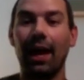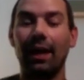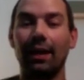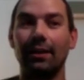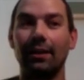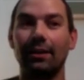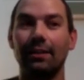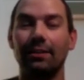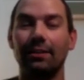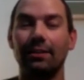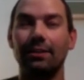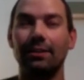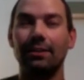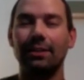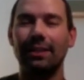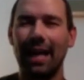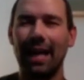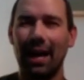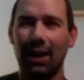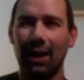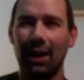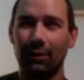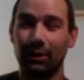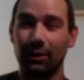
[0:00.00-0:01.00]
And
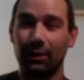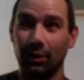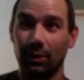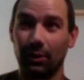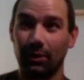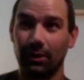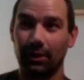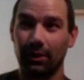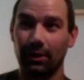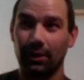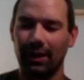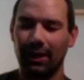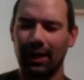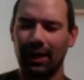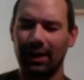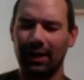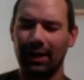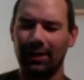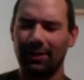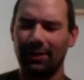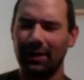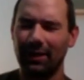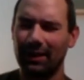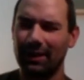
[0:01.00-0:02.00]
Downloader.
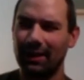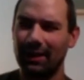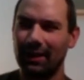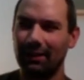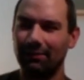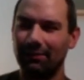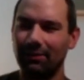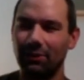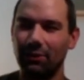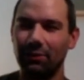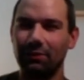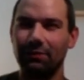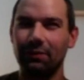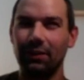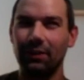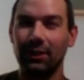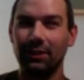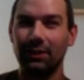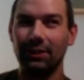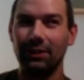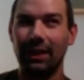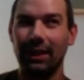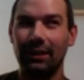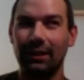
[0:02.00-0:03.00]
I think if you do
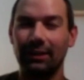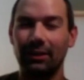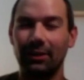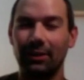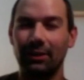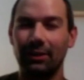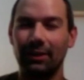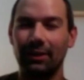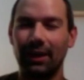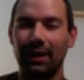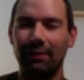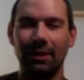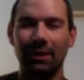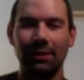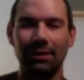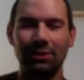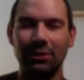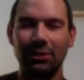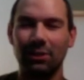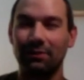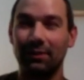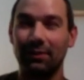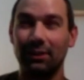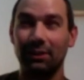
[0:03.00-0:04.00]
Flickr Downloader, I'm not
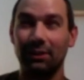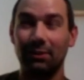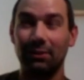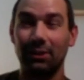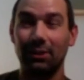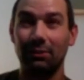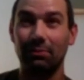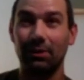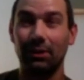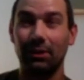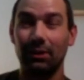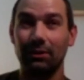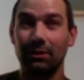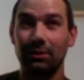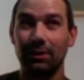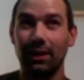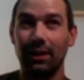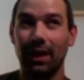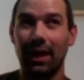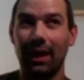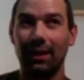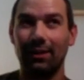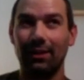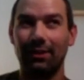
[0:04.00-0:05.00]
sure if it's misspelled or
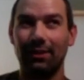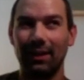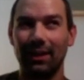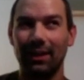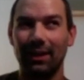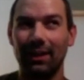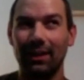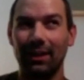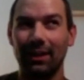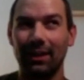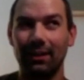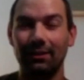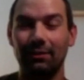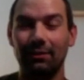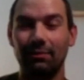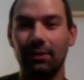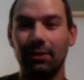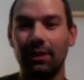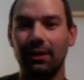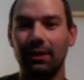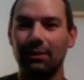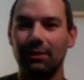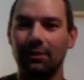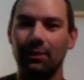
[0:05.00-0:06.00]
not. I think it is,
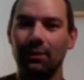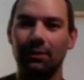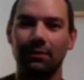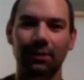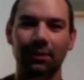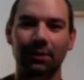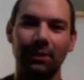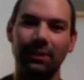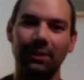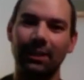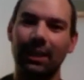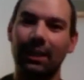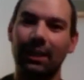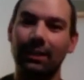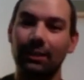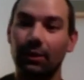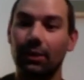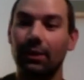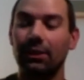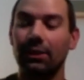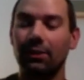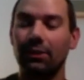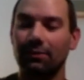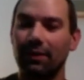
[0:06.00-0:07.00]
but if you do Flickr
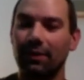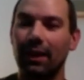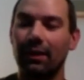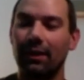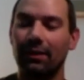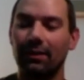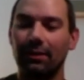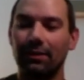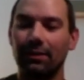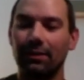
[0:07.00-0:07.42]
Downloader, you'll find